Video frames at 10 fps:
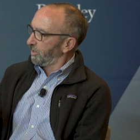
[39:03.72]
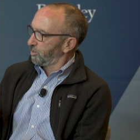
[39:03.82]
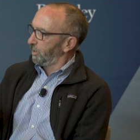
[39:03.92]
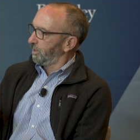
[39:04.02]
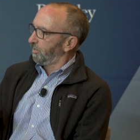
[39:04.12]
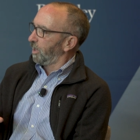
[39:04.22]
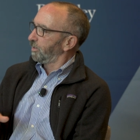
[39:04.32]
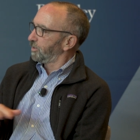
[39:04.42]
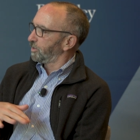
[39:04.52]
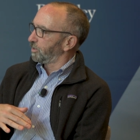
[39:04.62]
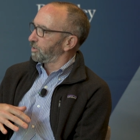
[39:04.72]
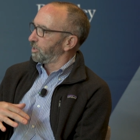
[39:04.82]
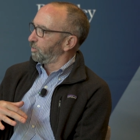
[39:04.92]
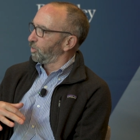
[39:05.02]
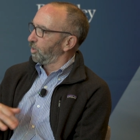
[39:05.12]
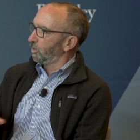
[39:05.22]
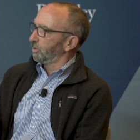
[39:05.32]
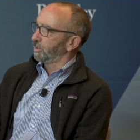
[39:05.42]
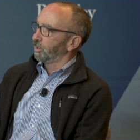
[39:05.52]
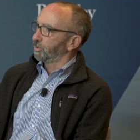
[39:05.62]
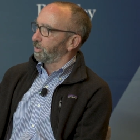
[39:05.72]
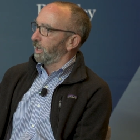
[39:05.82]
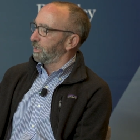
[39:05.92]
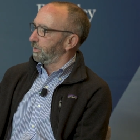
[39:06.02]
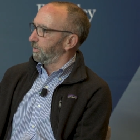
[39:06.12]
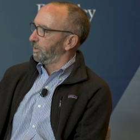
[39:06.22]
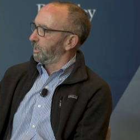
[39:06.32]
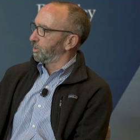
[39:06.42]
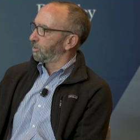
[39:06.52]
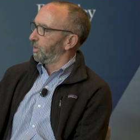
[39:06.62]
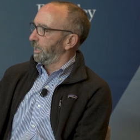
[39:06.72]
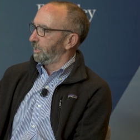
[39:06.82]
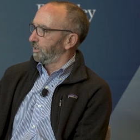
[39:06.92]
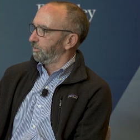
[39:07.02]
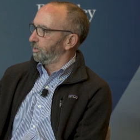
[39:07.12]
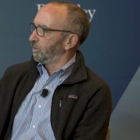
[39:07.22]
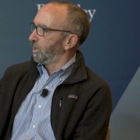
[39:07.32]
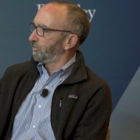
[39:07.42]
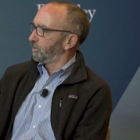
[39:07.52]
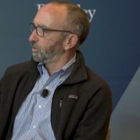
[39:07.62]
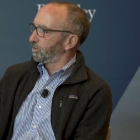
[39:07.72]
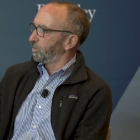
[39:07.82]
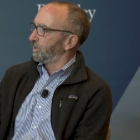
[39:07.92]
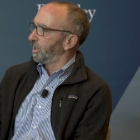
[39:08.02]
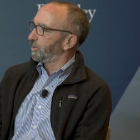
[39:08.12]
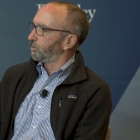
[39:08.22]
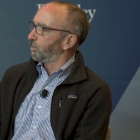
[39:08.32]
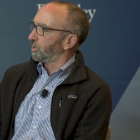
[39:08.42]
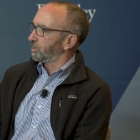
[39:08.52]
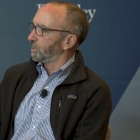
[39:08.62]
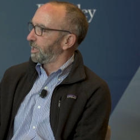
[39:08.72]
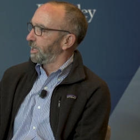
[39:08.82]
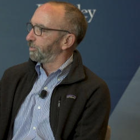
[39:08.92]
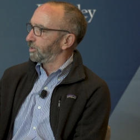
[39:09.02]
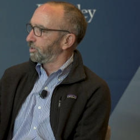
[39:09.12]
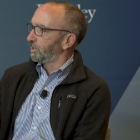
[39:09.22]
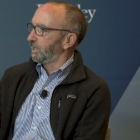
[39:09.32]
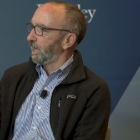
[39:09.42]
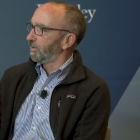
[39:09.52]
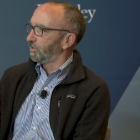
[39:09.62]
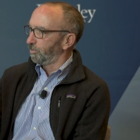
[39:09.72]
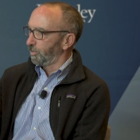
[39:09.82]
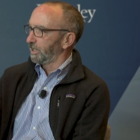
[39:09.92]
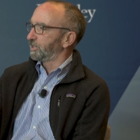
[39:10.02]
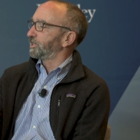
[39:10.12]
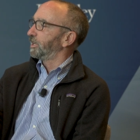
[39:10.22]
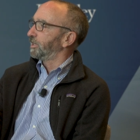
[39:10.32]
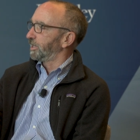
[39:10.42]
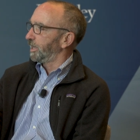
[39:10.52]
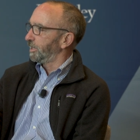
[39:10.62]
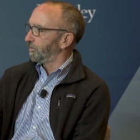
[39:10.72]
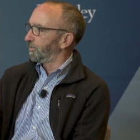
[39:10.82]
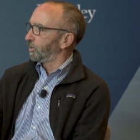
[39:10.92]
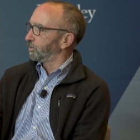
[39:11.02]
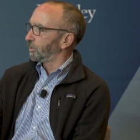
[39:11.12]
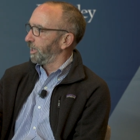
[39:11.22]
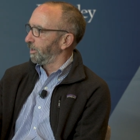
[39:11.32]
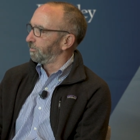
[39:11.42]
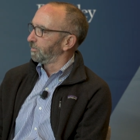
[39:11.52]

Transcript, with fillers: us be involved? Is there some role? And also how do you integrate in your efforts with other parts of the campus that have a big skin in the in the federal game?